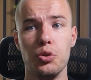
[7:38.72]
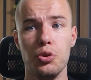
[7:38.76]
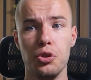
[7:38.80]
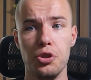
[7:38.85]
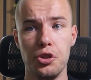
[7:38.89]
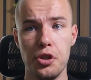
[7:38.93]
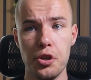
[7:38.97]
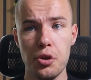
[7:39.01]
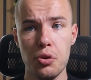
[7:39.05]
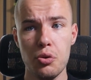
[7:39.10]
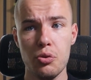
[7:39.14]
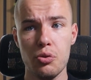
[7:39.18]
to
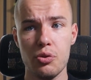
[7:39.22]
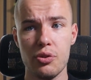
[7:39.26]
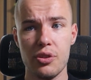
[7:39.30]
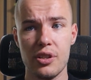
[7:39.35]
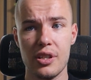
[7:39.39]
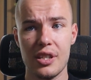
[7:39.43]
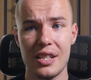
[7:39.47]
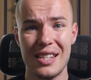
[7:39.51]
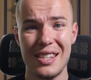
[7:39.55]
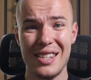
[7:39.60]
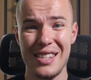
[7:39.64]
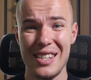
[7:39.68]

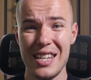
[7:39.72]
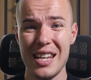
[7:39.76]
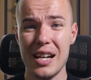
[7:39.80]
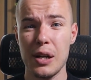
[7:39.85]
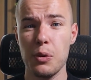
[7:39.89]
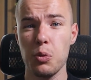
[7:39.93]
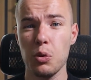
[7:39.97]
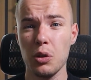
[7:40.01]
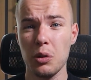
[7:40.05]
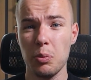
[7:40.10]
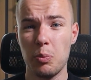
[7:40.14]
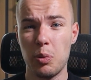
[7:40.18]
use
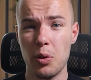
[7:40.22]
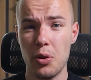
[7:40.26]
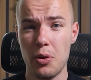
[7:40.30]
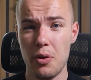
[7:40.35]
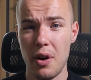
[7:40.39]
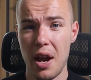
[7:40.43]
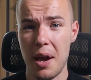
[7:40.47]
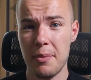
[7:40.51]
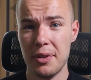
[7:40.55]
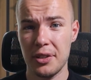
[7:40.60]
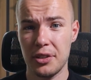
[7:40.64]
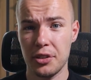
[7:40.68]
SQL
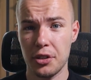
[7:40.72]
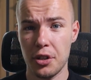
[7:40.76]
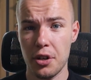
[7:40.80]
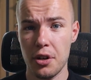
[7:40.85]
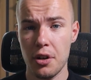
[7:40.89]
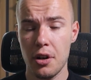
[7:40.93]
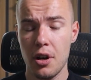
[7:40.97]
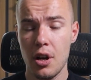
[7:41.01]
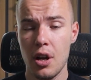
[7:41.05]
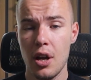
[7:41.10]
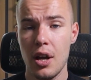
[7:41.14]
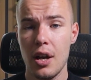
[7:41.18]

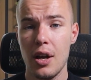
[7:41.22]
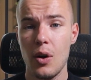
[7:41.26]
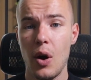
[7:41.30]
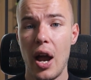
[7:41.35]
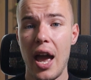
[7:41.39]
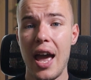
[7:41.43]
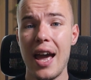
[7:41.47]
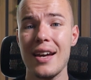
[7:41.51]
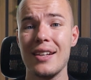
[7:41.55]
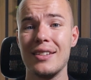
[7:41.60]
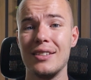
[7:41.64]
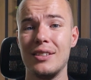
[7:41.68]
parameter
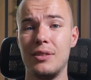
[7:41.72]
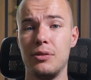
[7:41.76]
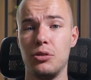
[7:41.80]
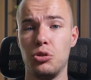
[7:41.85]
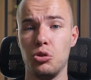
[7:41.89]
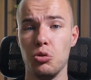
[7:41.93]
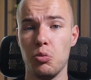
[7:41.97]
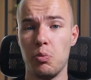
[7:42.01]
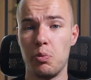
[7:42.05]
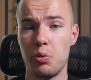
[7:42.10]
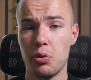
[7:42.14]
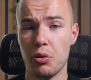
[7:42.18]
and
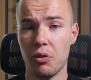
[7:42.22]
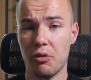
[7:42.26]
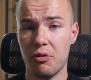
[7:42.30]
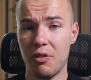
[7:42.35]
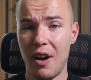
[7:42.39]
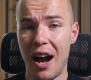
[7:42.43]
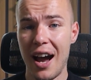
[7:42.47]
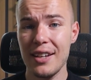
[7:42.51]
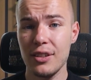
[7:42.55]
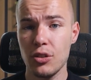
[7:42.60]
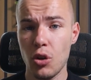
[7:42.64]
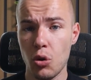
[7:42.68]
to
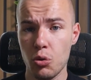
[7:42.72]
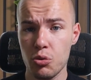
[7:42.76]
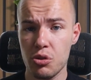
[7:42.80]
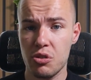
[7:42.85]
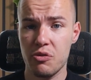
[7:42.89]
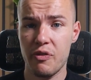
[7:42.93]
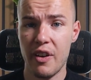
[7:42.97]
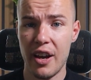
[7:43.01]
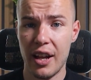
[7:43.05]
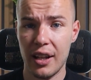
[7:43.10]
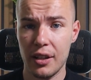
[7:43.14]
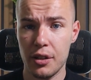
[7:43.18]
provide
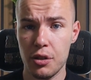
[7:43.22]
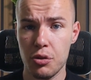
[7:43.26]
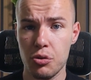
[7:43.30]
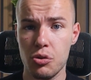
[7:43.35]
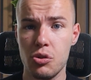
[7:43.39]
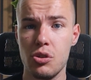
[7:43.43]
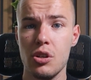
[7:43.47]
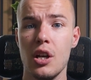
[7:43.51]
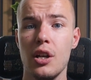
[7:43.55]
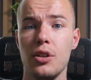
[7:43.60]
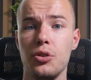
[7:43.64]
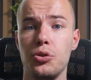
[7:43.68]
those
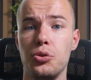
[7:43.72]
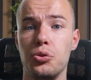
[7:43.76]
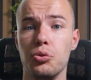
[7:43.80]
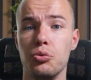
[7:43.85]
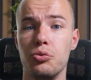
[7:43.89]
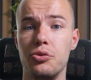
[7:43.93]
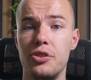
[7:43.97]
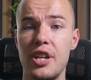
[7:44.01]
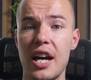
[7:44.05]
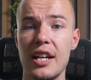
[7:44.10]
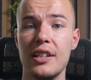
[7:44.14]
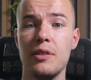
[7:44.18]
values
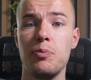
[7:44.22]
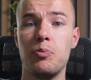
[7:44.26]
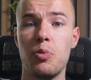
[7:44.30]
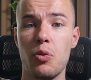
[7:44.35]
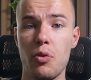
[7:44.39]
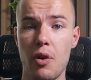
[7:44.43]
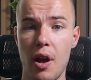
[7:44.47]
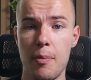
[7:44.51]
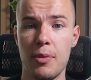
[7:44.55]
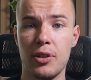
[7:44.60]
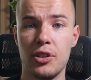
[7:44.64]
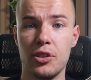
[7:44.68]
to that
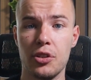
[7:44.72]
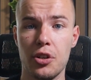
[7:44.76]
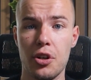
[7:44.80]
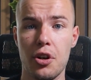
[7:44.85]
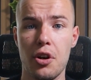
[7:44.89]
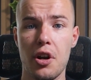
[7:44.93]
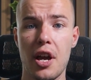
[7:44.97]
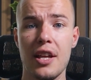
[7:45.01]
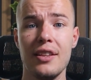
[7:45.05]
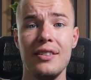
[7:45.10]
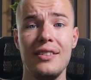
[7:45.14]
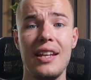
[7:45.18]

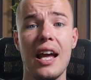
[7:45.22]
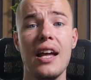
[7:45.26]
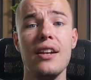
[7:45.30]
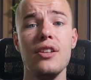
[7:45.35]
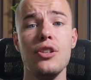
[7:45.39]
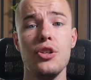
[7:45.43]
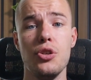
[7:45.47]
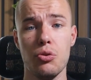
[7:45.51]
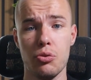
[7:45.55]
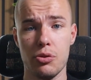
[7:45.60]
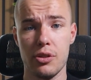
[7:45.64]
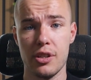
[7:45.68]
parameter and
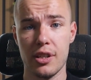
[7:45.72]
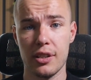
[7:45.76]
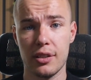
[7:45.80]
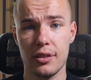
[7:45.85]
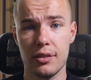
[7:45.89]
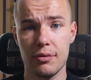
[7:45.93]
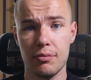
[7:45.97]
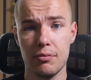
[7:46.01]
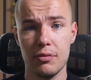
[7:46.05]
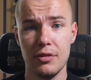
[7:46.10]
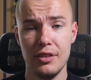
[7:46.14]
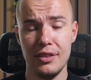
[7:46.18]
then use
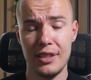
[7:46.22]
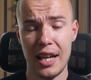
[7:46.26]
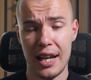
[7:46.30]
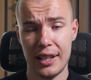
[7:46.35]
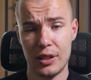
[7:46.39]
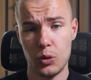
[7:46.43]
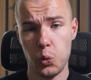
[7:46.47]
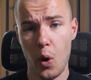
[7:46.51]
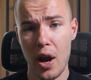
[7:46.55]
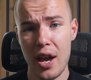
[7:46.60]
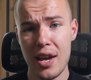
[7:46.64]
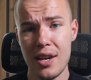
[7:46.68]
it.
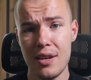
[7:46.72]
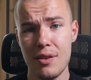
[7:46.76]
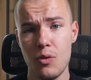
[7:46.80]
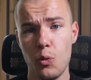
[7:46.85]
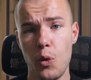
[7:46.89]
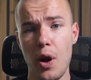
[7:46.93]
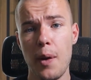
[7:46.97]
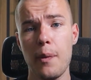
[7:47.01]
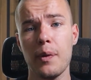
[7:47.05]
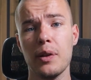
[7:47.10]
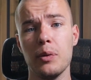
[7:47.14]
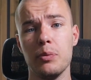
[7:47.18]
That
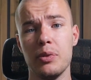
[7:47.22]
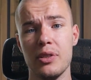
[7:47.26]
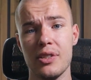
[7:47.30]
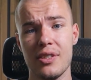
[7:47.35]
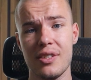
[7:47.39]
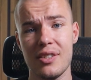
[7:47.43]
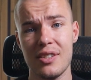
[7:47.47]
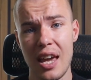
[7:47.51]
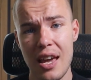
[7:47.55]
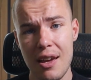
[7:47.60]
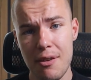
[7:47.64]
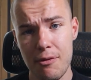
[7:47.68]
way, we will be
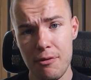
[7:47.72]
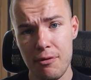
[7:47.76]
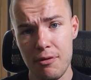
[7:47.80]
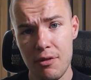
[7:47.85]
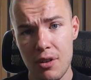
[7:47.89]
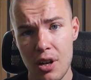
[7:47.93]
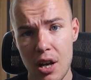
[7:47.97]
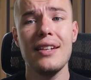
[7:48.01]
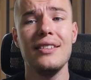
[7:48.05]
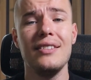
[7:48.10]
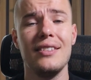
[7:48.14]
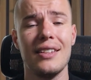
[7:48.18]
safe
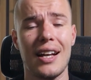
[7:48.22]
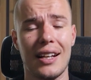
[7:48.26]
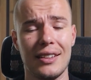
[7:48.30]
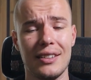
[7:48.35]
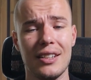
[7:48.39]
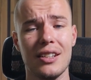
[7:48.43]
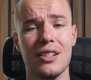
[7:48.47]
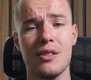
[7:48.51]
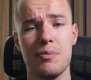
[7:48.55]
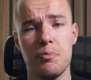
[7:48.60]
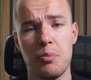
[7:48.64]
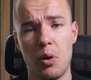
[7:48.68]
and
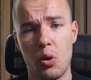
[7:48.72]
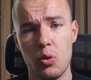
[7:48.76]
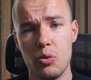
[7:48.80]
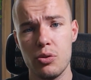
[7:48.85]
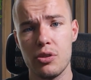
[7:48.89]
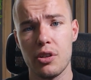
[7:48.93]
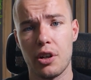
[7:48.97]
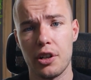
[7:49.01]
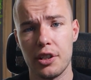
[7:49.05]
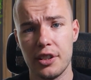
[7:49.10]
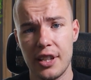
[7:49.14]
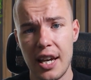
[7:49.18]
not
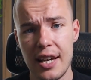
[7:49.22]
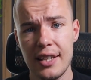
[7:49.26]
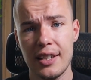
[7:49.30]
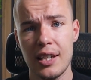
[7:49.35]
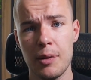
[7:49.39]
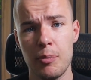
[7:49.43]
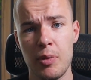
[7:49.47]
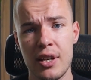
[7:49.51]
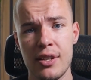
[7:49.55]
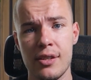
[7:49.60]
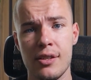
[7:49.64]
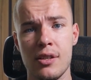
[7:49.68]
expose our
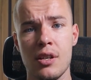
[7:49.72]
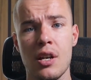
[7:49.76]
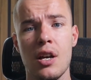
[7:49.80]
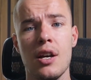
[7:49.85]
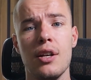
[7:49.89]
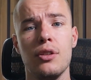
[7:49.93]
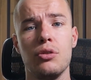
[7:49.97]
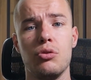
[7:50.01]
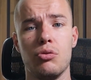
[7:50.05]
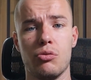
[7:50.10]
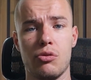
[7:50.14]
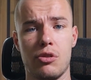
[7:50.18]
database
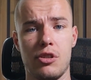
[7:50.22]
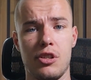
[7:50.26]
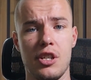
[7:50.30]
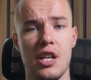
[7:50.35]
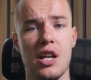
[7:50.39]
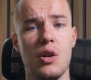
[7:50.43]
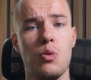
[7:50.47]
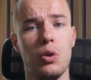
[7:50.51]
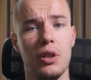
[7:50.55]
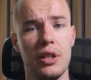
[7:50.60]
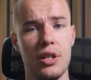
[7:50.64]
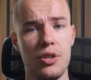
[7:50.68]
to
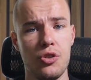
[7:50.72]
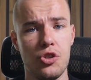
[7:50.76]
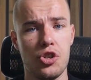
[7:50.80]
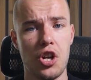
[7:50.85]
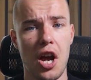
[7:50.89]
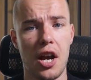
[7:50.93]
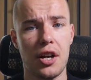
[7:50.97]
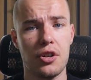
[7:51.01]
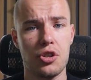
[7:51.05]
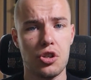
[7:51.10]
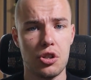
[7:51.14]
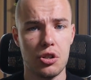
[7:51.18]
SQL
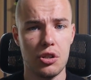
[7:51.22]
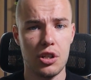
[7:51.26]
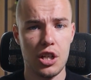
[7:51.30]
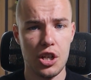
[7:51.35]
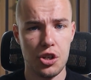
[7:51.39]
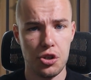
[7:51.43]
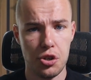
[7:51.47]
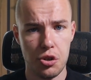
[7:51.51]
injection